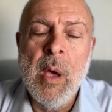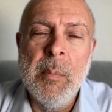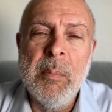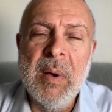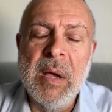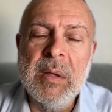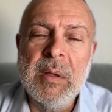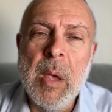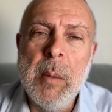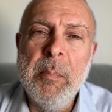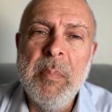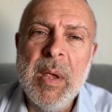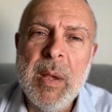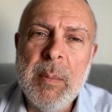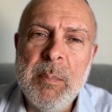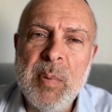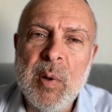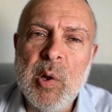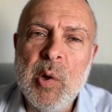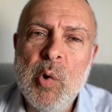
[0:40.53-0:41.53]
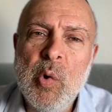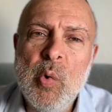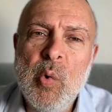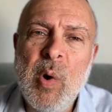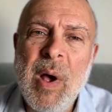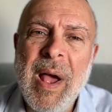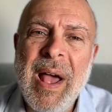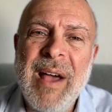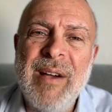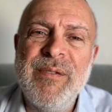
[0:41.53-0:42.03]
but people
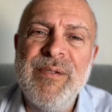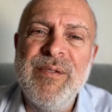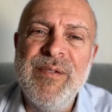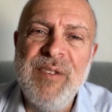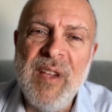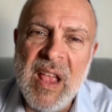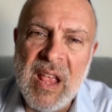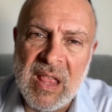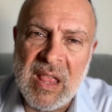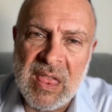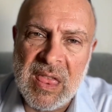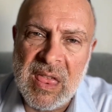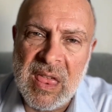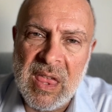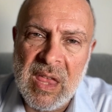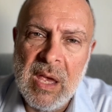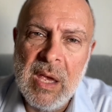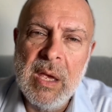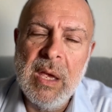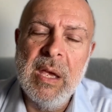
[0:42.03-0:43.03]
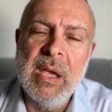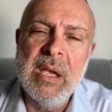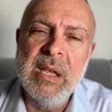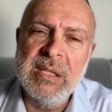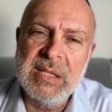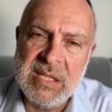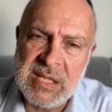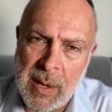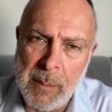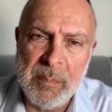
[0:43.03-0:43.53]
who have faith
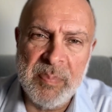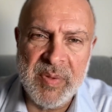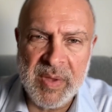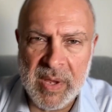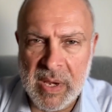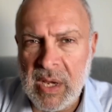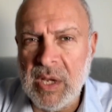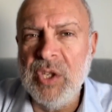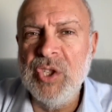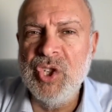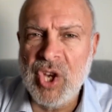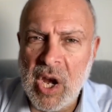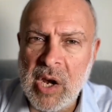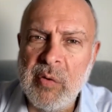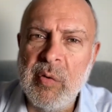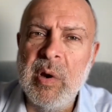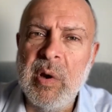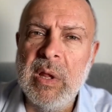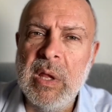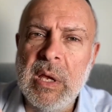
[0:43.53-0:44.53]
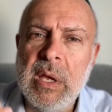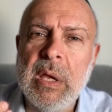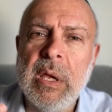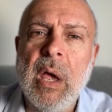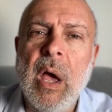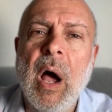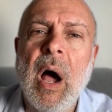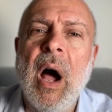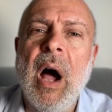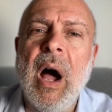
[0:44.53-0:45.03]
in something, generally
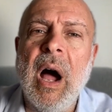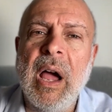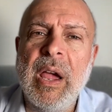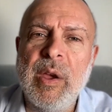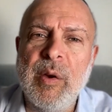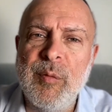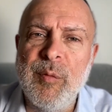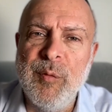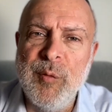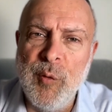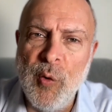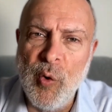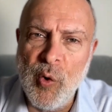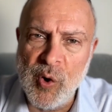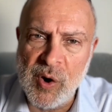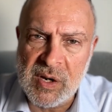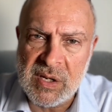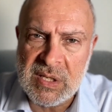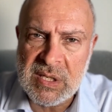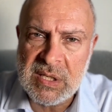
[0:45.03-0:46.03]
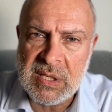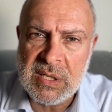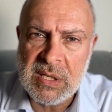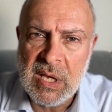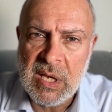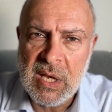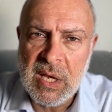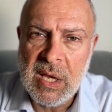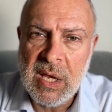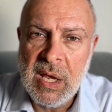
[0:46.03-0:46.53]
a higher force,
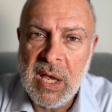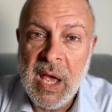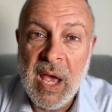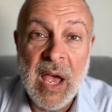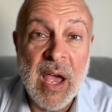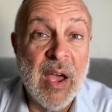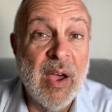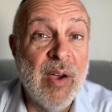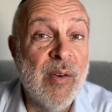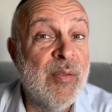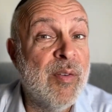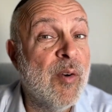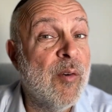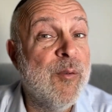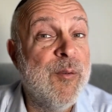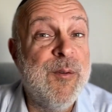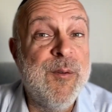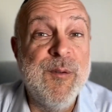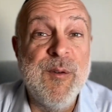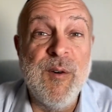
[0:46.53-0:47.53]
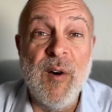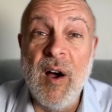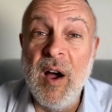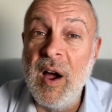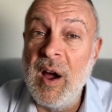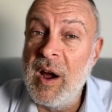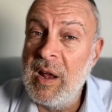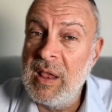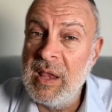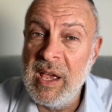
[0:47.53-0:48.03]
have
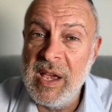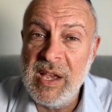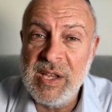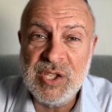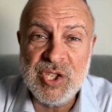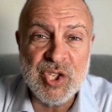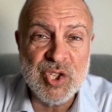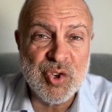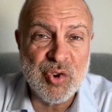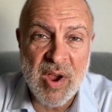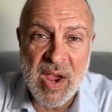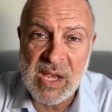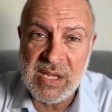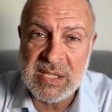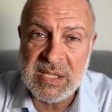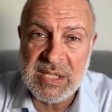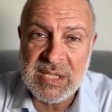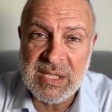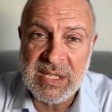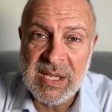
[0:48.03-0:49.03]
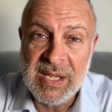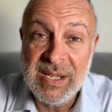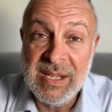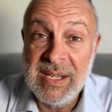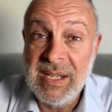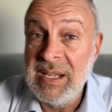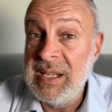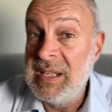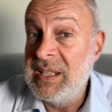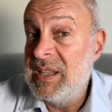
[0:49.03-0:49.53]
far less stress
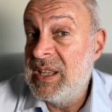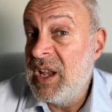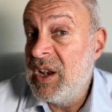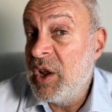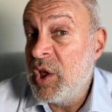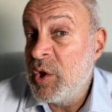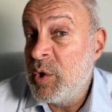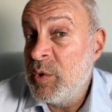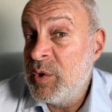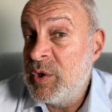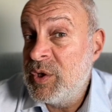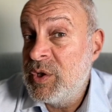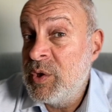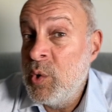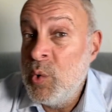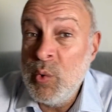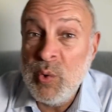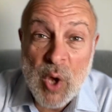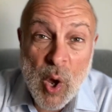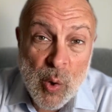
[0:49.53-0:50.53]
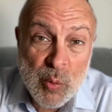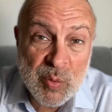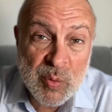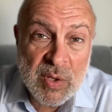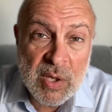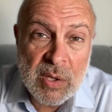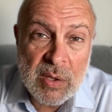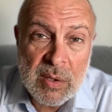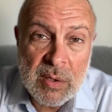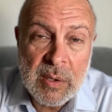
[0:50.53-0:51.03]
than others who
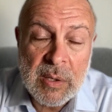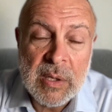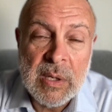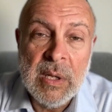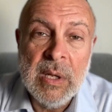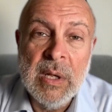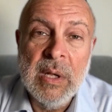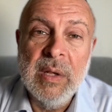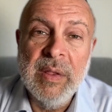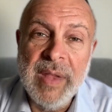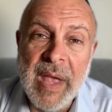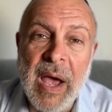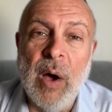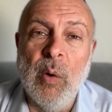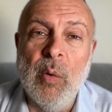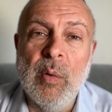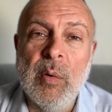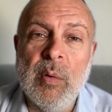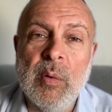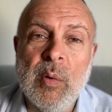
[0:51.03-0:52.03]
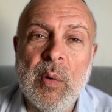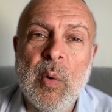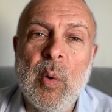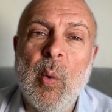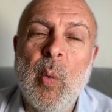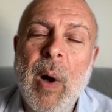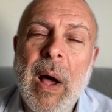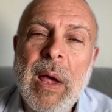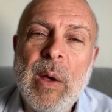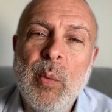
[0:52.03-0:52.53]
don't. Now,
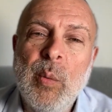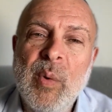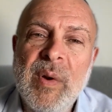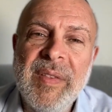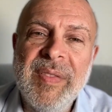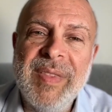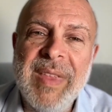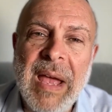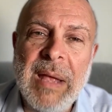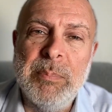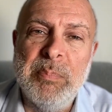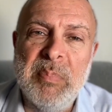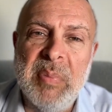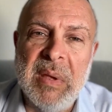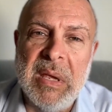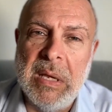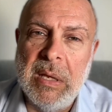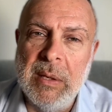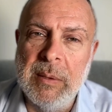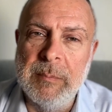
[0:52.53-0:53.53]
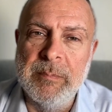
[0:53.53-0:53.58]
why would that be?